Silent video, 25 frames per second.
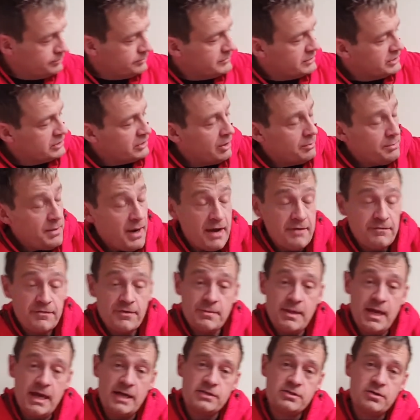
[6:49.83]
So apart
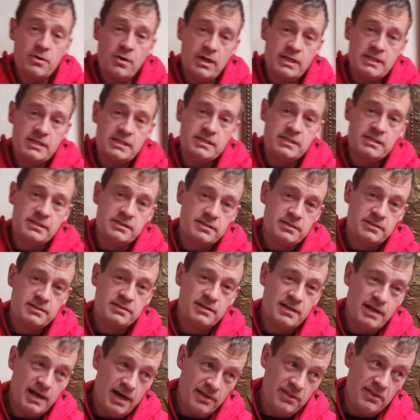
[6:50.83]
from that,
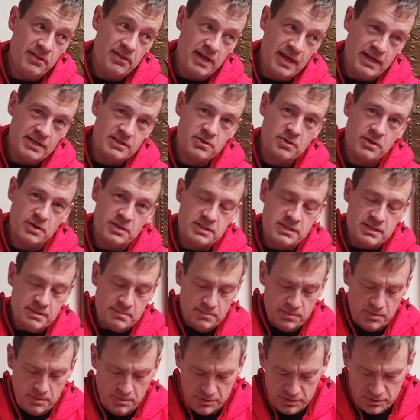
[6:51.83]
other than that, it's quite
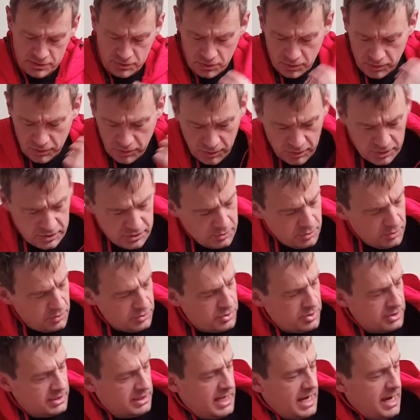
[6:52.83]
simple. The draw cords are all
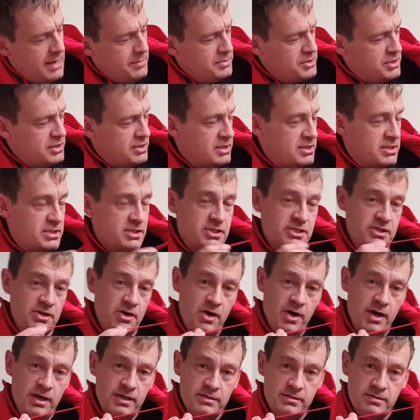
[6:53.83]
sort of captured
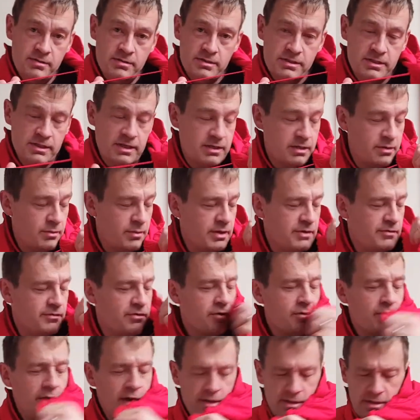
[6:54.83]
inside. So the one
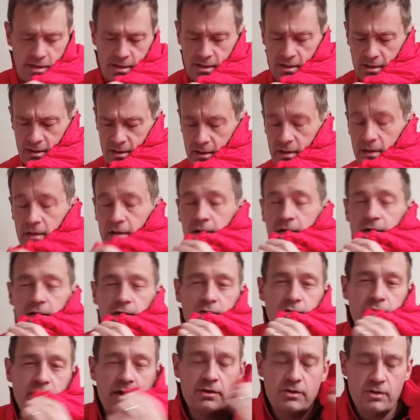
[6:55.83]
for around the
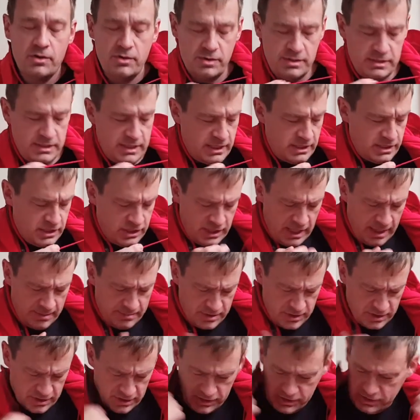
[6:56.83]
hood is actually
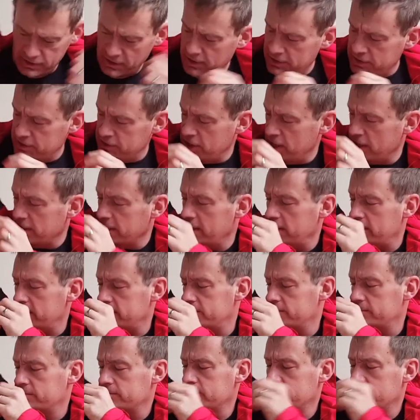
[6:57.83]
captured inside the jacket.